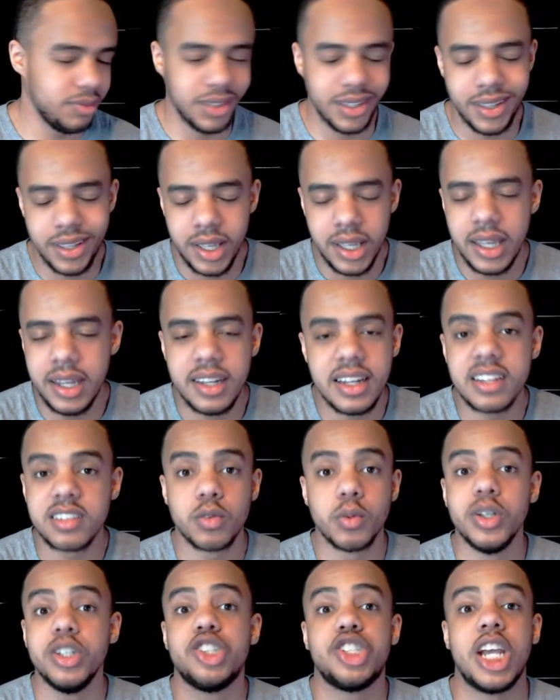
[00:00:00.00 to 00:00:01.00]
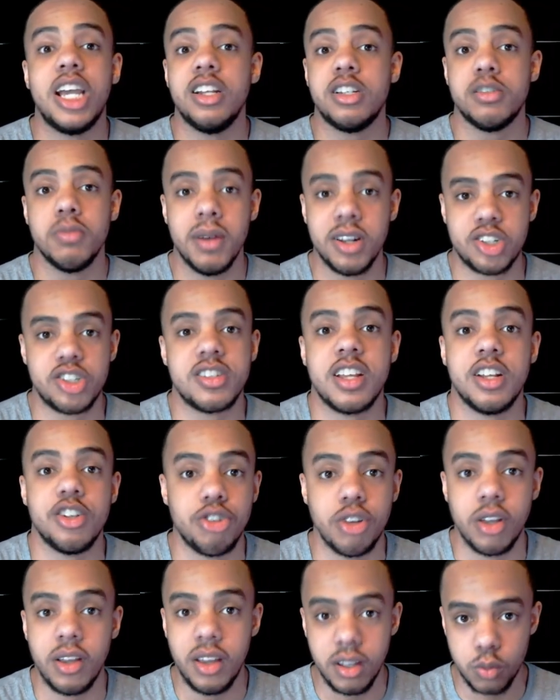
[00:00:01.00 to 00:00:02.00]
it doesn't really change much,
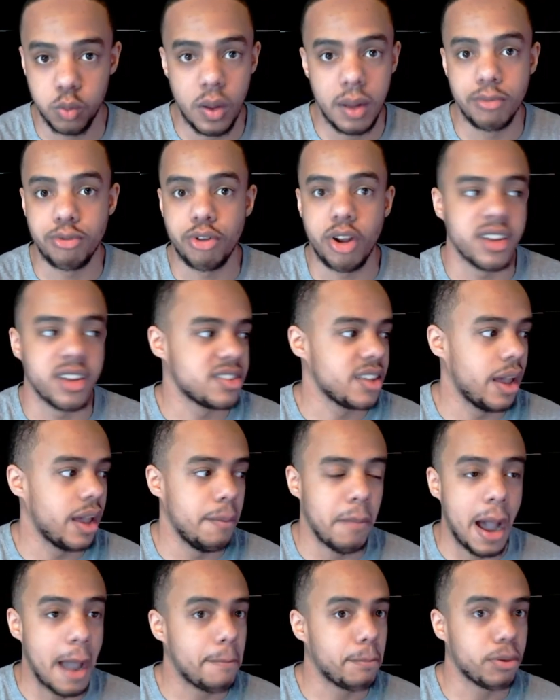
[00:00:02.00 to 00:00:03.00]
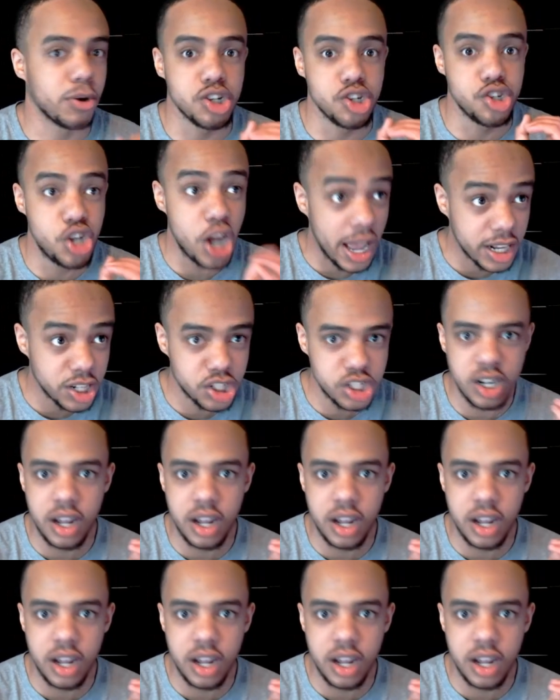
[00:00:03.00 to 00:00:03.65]
essentially, is what I'm trying to say. My projection